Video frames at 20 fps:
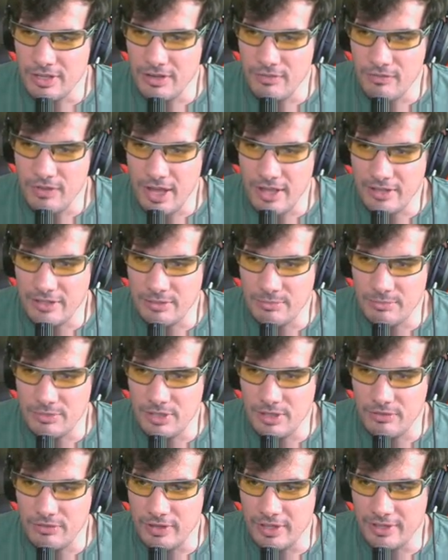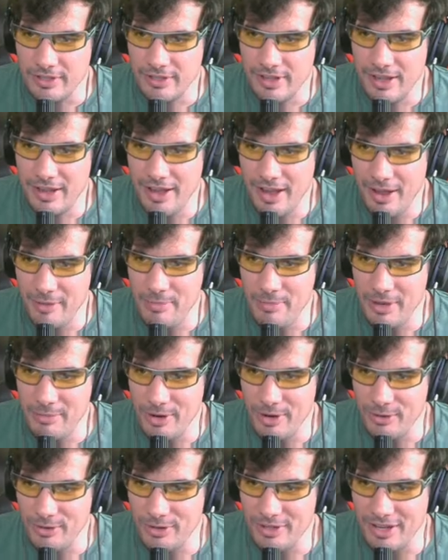You've got some different. I made my
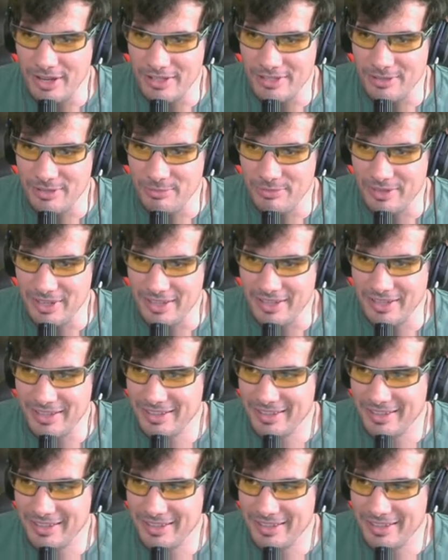own custom thing.